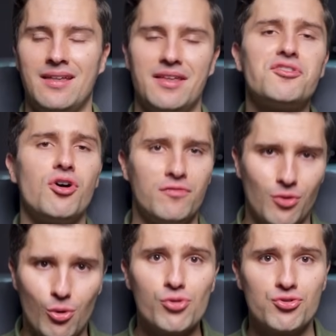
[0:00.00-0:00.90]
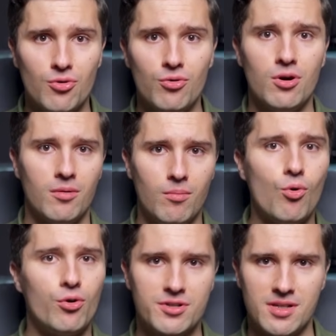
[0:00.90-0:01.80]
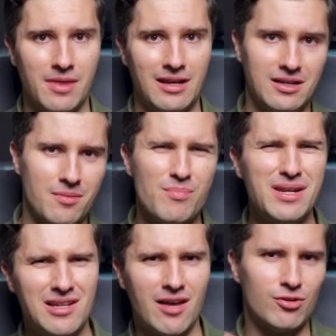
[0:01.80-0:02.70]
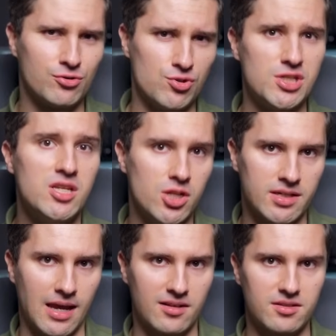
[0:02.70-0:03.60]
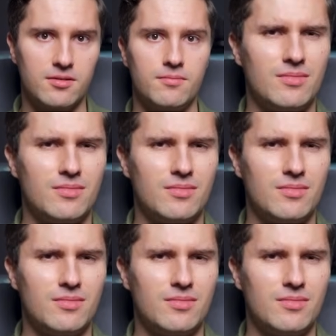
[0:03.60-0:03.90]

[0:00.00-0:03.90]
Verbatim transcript: that's often also more something like a mid-level to senior task.